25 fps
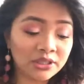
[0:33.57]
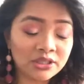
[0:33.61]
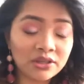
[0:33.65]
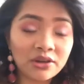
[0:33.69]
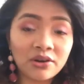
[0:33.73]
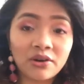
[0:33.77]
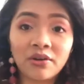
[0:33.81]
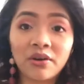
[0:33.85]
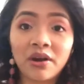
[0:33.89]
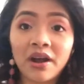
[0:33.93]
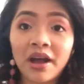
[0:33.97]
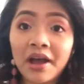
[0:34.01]

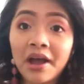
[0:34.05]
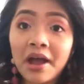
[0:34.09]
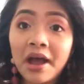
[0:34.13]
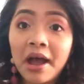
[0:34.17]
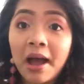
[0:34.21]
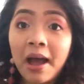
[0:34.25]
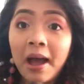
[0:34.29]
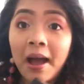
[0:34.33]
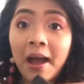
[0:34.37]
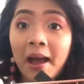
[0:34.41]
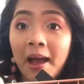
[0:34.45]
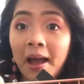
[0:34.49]
So
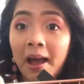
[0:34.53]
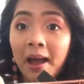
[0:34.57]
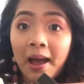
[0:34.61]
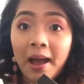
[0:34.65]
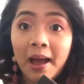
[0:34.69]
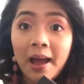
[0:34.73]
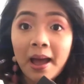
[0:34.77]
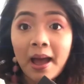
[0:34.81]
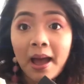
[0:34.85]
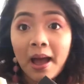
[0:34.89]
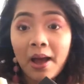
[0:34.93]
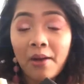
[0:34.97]

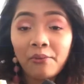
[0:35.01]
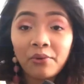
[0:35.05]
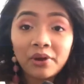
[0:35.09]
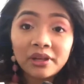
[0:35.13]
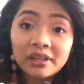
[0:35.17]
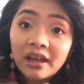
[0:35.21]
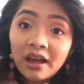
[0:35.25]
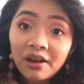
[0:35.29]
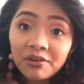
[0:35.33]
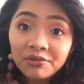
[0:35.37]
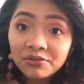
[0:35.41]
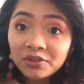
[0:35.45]

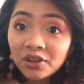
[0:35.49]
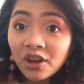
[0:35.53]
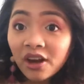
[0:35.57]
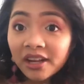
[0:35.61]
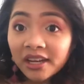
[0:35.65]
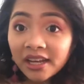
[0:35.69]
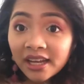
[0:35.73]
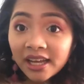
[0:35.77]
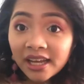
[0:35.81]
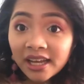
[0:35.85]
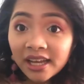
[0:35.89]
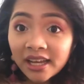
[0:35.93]
what I've
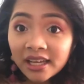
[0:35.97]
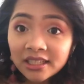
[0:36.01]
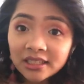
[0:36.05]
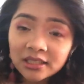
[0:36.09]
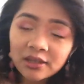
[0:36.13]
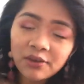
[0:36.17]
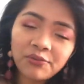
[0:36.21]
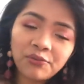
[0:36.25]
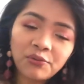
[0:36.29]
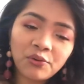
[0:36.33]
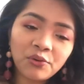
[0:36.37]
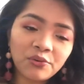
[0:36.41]
done is
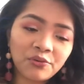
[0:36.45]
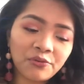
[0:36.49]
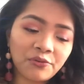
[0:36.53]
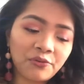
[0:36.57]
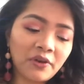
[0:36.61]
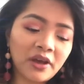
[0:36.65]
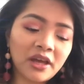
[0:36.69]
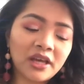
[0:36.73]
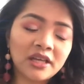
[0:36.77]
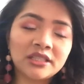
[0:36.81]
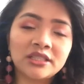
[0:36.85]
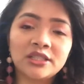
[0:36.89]
a full
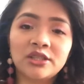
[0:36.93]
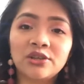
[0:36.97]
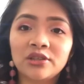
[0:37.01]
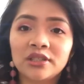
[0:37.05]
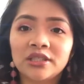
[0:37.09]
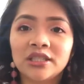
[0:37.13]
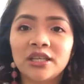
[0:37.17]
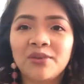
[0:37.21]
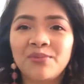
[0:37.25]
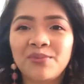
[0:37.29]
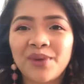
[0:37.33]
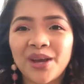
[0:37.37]
face
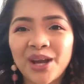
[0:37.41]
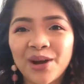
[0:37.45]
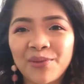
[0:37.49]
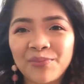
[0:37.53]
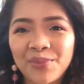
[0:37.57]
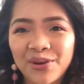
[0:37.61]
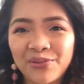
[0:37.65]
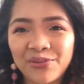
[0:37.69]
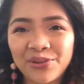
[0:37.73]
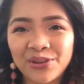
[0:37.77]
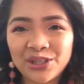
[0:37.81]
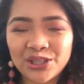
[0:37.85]
using Makeup
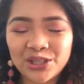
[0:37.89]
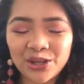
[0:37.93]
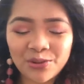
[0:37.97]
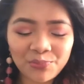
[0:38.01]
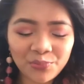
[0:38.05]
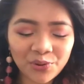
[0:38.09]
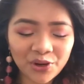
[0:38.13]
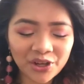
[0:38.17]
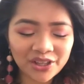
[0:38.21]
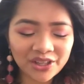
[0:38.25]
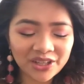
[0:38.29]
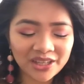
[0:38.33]
Revolution
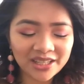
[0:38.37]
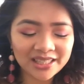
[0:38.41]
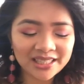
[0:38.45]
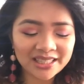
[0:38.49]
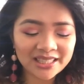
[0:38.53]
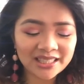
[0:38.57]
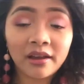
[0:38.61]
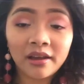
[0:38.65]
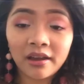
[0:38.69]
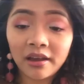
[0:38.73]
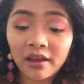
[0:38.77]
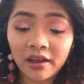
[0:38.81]

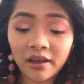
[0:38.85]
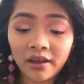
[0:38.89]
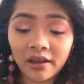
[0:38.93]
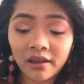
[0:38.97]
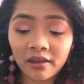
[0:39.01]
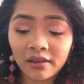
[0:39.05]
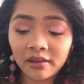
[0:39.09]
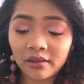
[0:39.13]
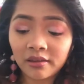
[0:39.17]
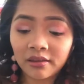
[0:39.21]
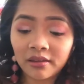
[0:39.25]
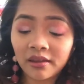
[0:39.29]
products.
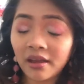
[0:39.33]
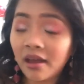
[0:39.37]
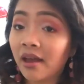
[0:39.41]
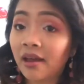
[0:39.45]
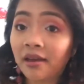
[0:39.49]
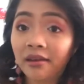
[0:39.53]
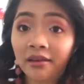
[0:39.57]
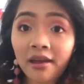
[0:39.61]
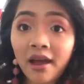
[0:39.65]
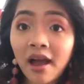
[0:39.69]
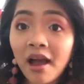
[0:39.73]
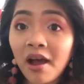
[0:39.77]
And
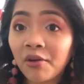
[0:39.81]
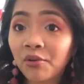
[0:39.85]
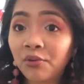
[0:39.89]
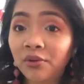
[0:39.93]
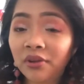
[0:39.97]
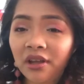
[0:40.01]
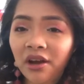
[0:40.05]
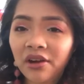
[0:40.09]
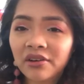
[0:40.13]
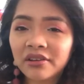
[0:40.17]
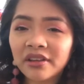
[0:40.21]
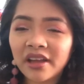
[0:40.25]
yeah,
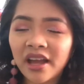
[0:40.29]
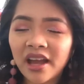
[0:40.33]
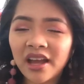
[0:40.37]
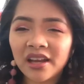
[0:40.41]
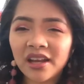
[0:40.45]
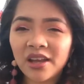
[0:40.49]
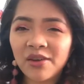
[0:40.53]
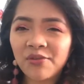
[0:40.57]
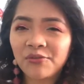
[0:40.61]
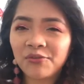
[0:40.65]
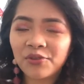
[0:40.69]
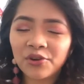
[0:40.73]
without
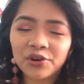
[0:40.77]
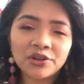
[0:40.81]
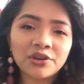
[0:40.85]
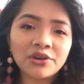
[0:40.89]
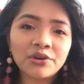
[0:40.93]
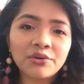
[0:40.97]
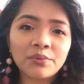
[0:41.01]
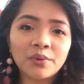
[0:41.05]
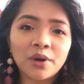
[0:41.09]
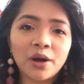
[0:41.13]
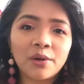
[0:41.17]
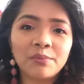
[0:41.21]
any
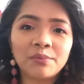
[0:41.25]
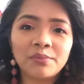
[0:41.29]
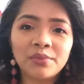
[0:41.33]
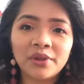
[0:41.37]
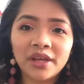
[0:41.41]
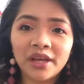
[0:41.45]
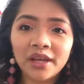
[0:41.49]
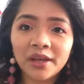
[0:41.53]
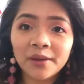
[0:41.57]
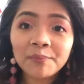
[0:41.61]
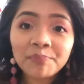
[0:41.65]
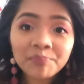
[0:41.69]
further
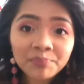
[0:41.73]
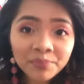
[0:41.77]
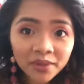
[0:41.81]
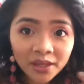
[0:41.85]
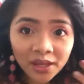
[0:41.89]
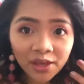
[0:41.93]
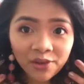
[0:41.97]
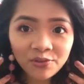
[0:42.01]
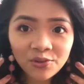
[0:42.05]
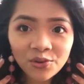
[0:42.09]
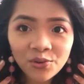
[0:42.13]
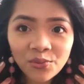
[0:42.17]
rambling,
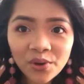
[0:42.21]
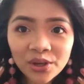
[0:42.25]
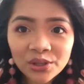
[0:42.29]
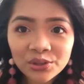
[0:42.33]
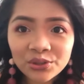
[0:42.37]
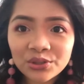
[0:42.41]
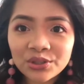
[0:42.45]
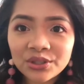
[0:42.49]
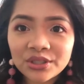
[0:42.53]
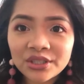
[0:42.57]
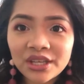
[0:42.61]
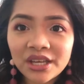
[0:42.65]
if you want
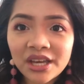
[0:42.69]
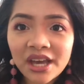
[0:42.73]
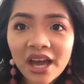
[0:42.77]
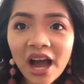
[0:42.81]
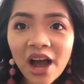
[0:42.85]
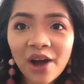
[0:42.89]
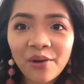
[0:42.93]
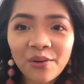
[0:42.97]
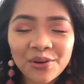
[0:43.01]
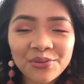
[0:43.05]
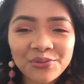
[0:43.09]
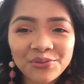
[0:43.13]
to see
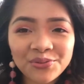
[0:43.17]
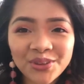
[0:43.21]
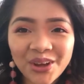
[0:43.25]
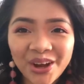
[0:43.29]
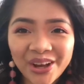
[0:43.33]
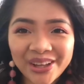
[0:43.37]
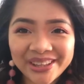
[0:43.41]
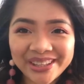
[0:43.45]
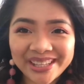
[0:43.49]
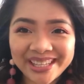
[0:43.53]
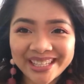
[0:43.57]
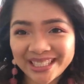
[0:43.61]
how I've
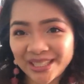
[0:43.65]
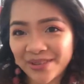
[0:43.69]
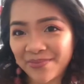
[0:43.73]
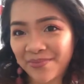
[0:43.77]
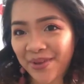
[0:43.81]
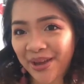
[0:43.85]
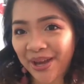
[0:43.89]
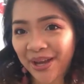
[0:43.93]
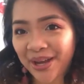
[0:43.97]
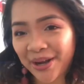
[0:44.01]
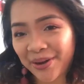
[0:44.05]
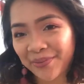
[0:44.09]
done this
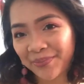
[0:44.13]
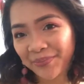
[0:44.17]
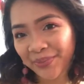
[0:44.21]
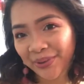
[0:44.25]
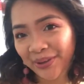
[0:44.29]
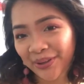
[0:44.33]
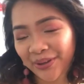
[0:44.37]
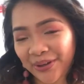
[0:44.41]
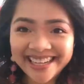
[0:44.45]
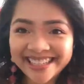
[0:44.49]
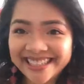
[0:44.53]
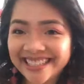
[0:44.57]
makeup
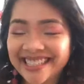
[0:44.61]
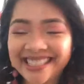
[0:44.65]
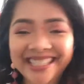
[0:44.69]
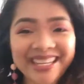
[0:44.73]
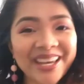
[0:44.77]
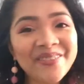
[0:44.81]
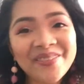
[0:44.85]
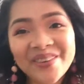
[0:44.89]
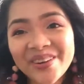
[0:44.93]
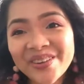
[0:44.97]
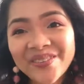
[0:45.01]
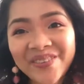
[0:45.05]
look, just
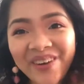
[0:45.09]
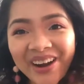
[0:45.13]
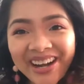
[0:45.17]
keep on